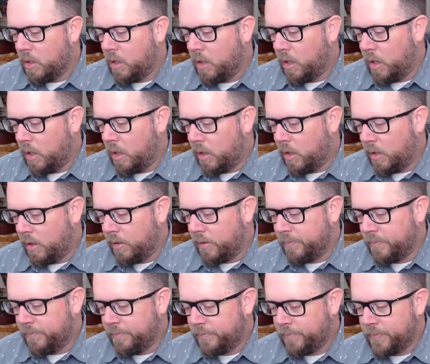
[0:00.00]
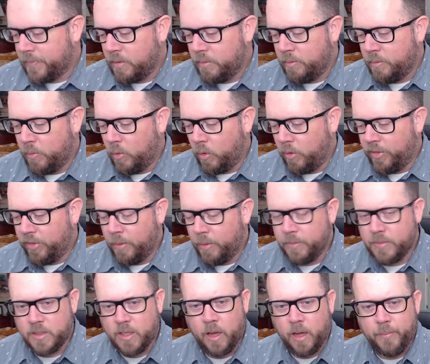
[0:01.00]
Uh, more
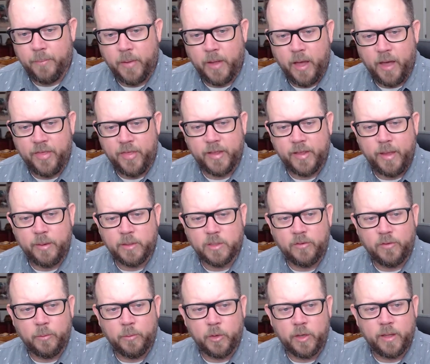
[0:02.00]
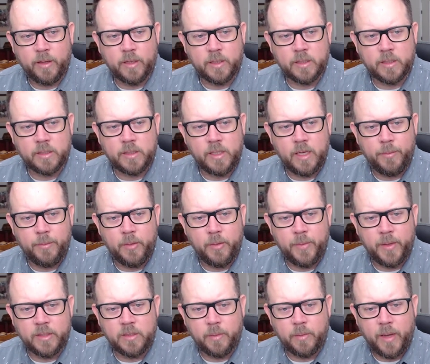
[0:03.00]
thumbs up. I think that was from one of the CW
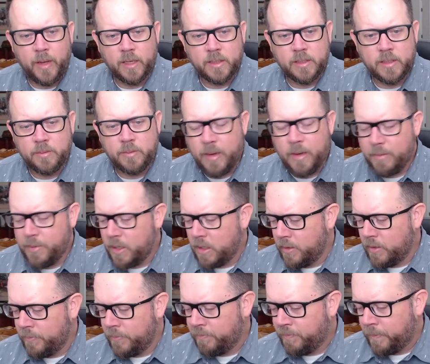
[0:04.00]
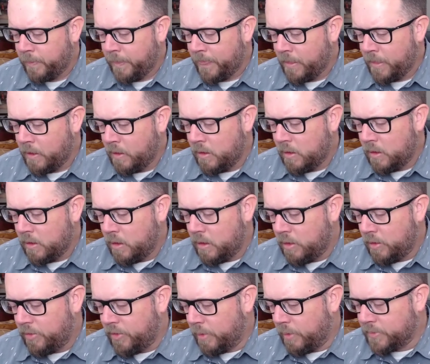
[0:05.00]
pencil boxes, maybe.
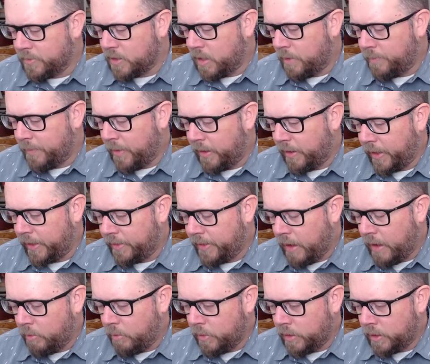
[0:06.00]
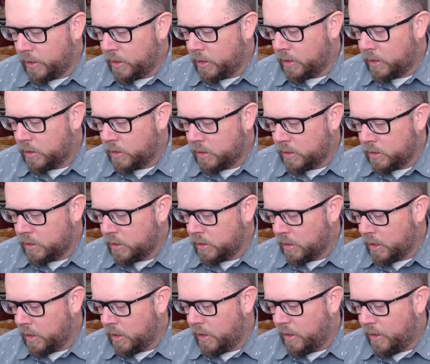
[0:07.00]
Thumbs up, I like that one.
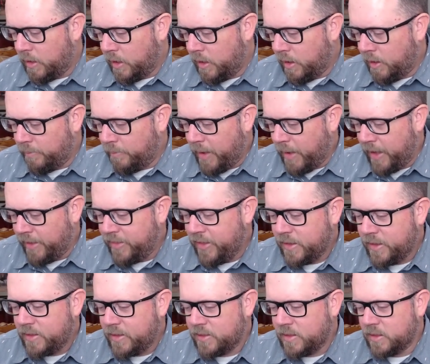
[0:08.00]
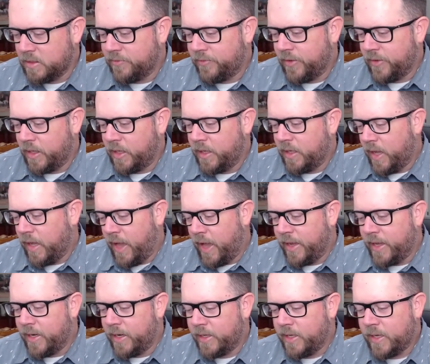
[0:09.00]
Um, I think this is funny. I
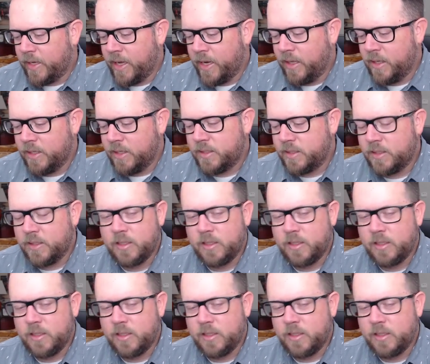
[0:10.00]
get a kick out of this.